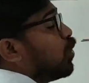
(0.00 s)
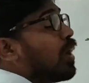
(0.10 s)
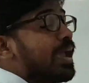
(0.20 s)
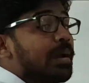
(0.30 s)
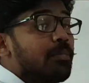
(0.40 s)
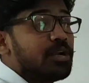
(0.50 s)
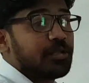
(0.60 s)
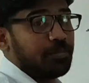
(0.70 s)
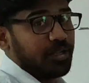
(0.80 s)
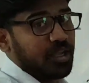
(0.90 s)
do like a
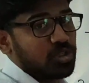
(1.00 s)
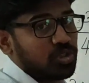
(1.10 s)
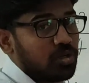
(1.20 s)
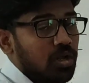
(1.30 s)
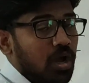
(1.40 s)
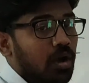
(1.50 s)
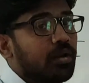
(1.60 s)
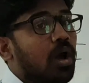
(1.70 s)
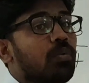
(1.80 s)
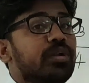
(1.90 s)
multiplication
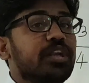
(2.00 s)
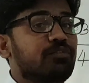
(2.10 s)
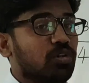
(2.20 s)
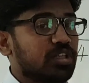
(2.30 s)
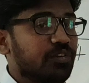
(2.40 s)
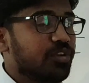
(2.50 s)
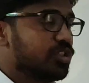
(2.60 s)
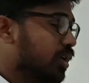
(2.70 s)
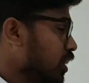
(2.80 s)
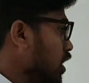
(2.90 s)
and how we did for the
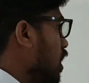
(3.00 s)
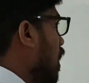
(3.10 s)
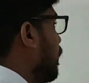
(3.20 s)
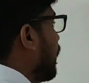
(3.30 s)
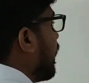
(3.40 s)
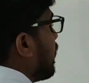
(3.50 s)
division? I will take an